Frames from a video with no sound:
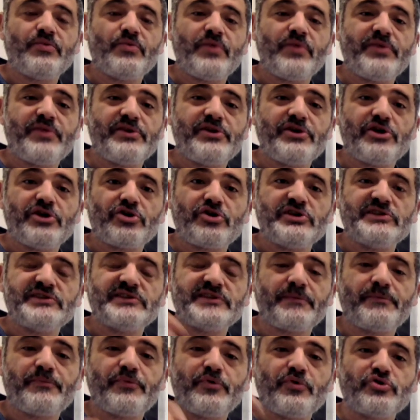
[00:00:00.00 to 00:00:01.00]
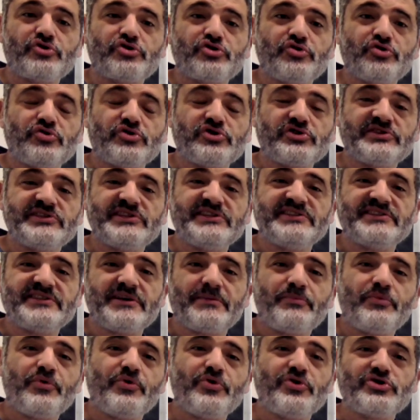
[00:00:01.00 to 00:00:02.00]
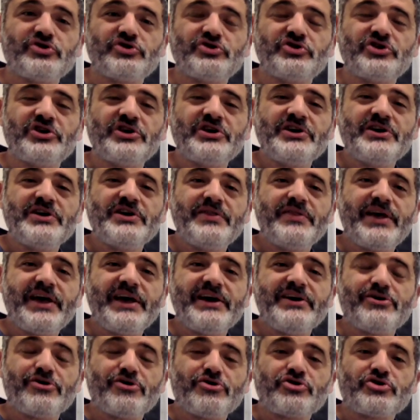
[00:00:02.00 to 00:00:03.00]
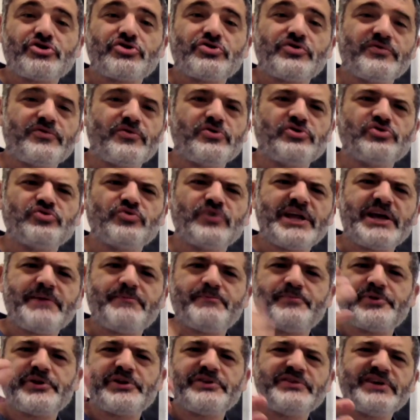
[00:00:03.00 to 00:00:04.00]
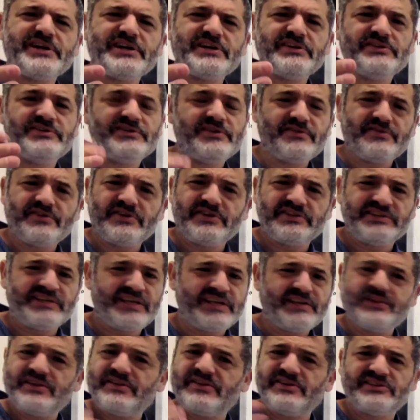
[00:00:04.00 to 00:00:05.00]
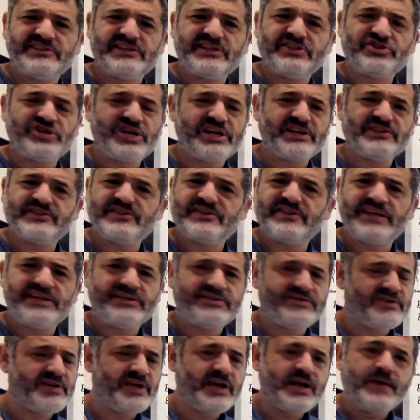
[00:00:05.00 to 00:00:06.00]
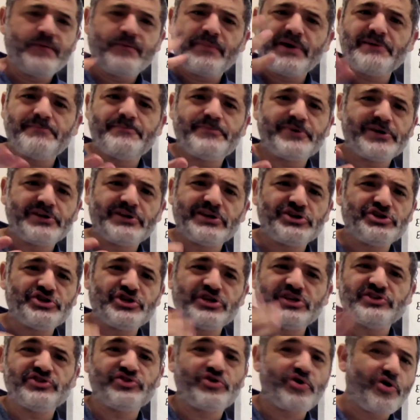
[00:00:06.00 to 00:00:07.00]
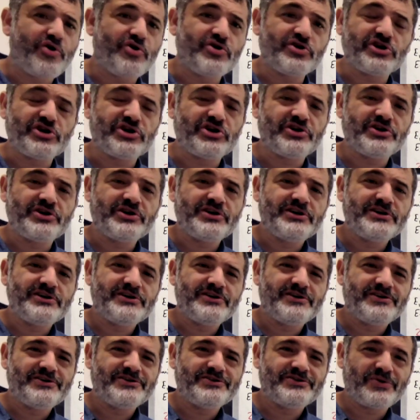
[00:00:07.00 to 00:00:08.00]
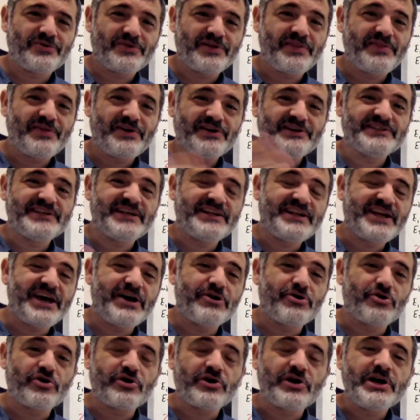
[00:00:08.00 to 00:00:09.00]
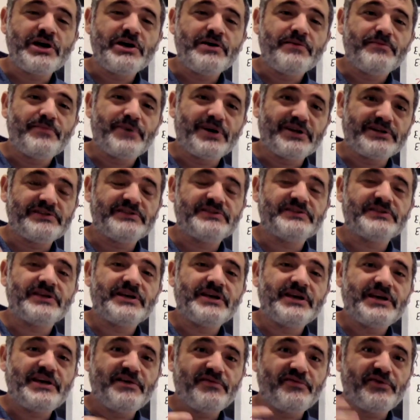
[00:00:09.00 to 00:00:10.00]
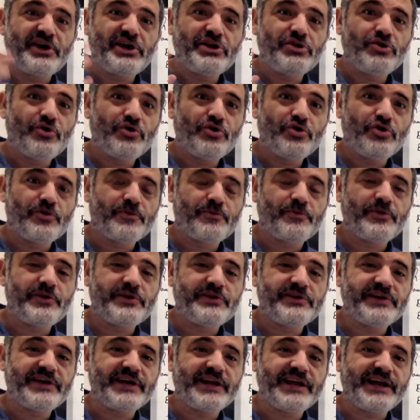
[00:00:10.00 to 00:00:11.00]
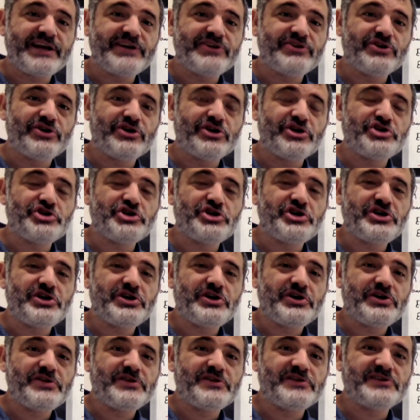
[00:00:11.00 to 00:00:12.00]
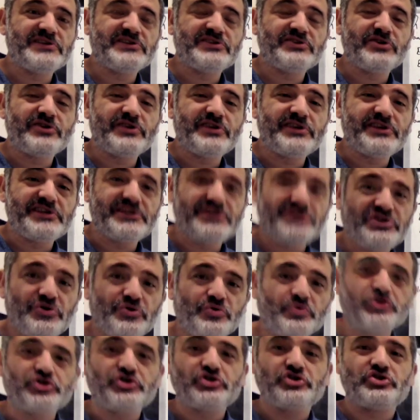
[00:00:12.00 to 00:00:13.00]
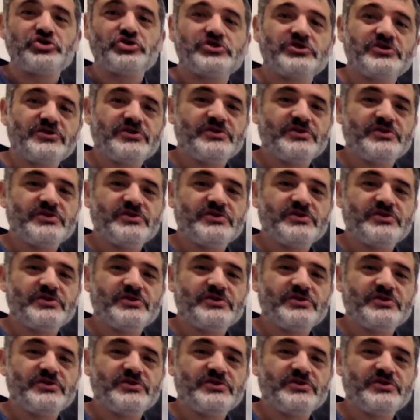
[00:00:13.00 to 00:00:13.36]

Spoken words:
whether you're going to support or dis-support, the error, of course, when I predict, there is a chance that my prediction is wrong, so that there is an error. But if I know your political ideology, this is going to reduce.